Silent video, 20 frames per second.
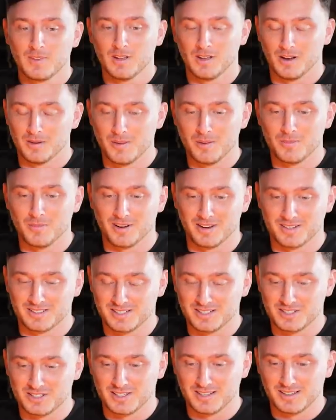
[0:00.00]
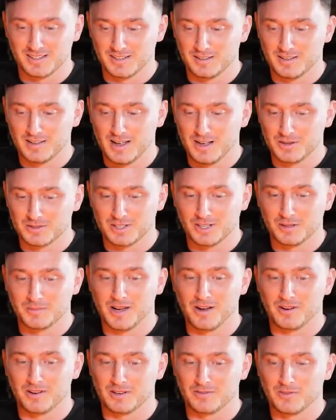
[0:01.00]
I remember it was literally outside the
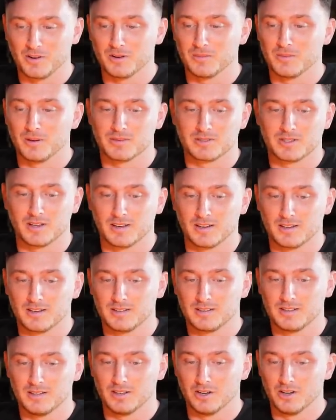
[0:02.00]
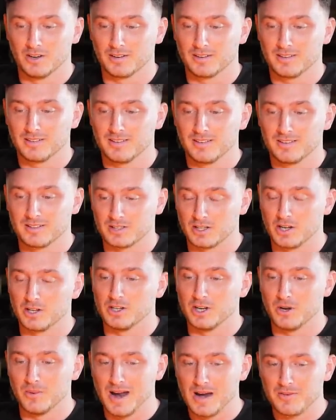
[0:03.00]
balcony. I phoned him up. I was like, look, because I
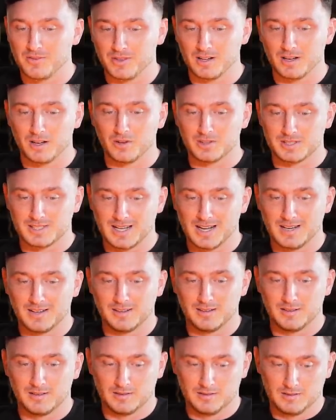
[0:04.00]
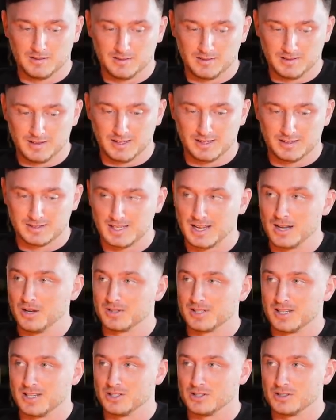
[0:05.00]
knew everything I was telling the
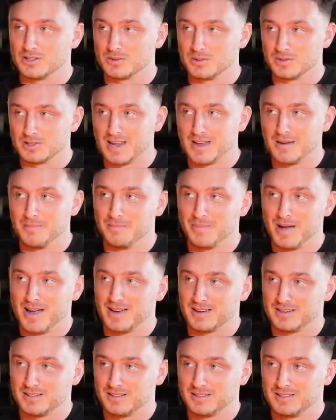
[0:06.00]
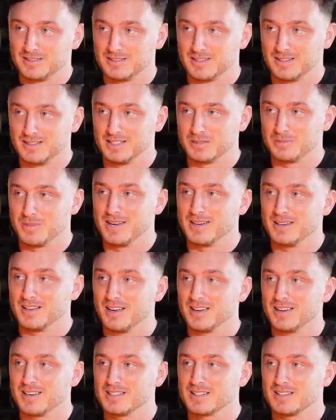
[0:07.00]
sales agents was getting back to these main
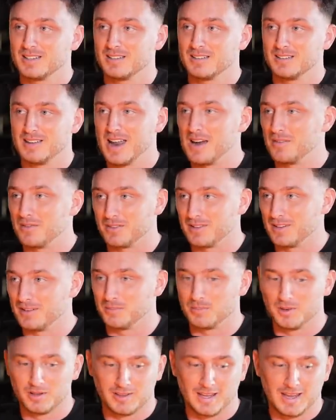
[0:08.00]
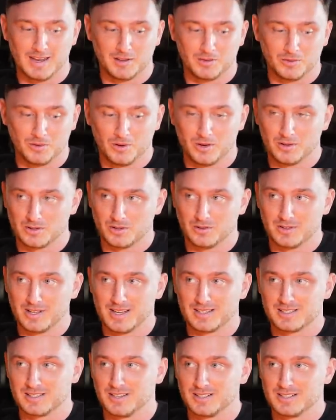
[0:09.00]
guys, mm -hmm. everything, but they thought I was on
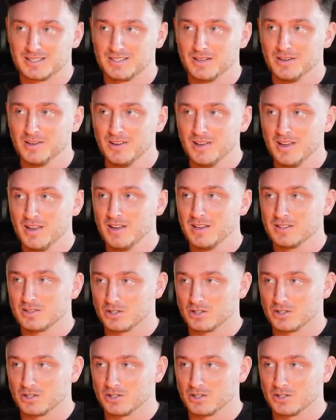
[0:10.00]
their side still. Mm -hmm.